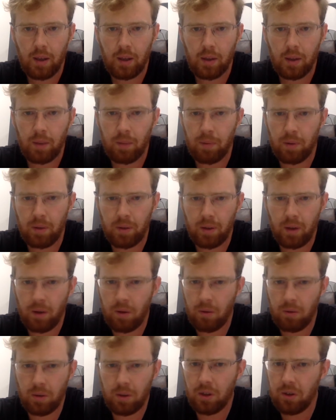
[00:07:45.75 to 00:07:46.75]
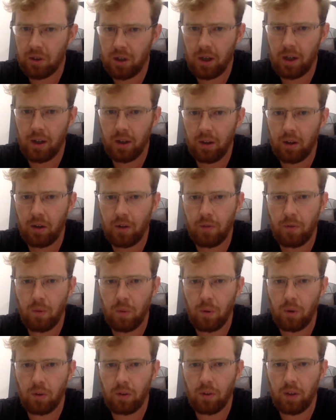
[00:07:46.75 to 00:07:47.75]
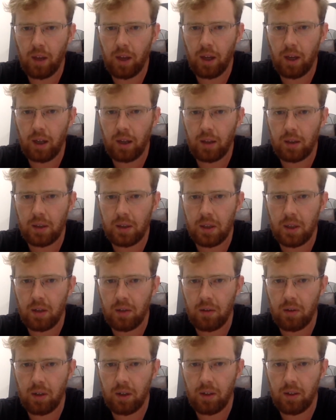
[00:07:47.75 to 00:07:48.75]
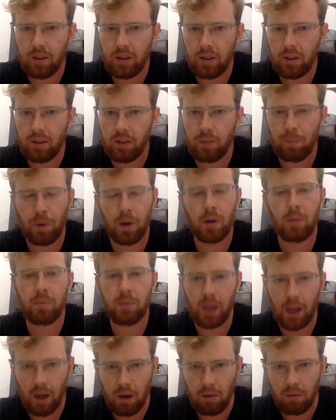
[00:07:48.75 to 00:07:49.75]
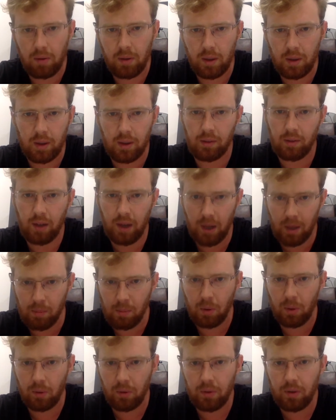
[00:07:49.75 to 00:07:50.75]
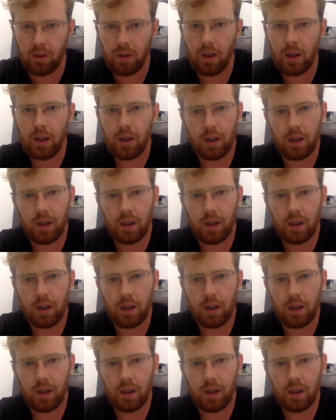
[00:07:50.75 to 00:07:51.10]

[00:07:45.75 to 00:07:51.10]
they don't usually look for, say, decrease in sperm count in these animals,